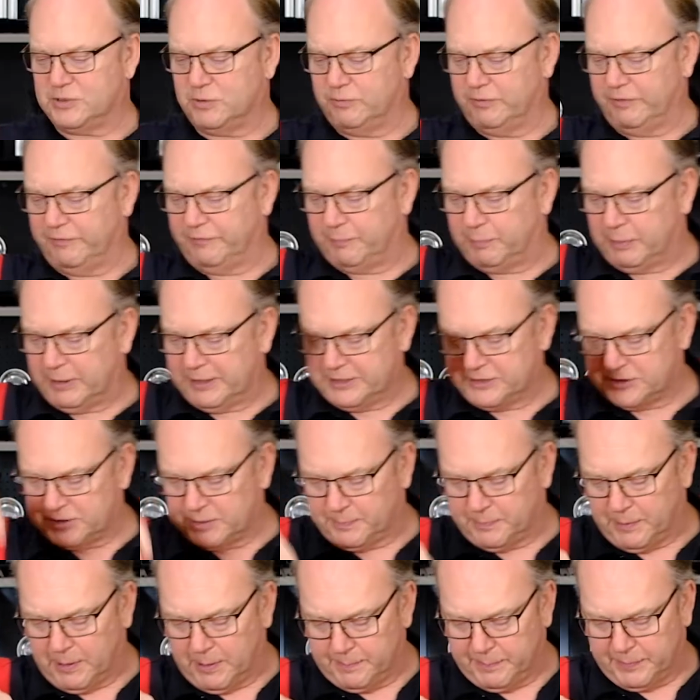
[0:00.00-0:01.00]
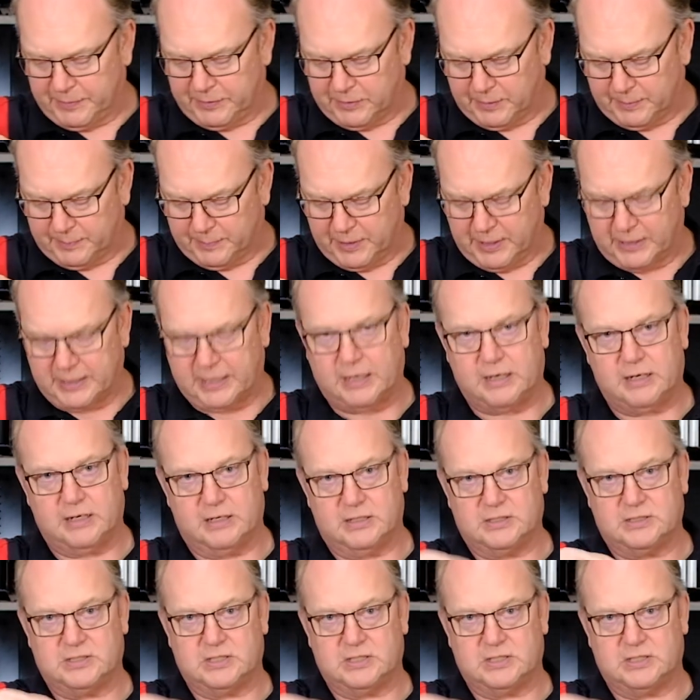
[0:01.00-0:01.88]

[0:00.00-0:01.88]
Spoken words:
we've placed the pump in the bucket and it's